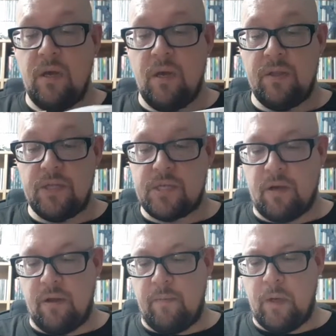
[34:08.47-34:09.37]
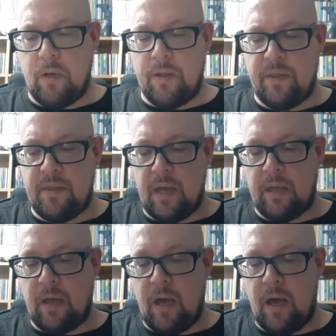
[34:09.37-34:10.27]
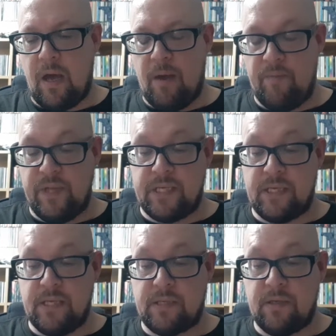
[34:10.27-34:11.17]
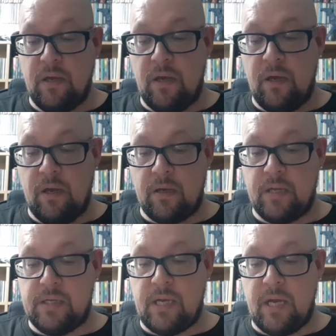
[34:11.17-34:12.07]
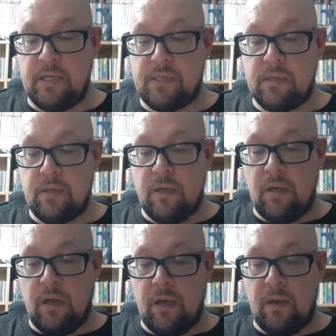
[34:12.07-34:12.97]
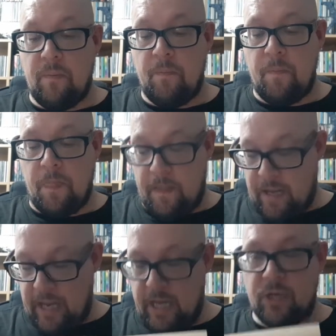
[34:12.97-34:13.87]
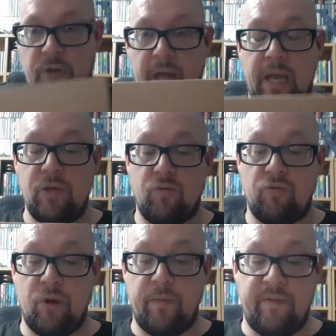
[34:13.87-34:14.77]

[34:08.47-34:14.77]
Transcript: at the time I think um, this is uh, contains um, Angel Angel Grubby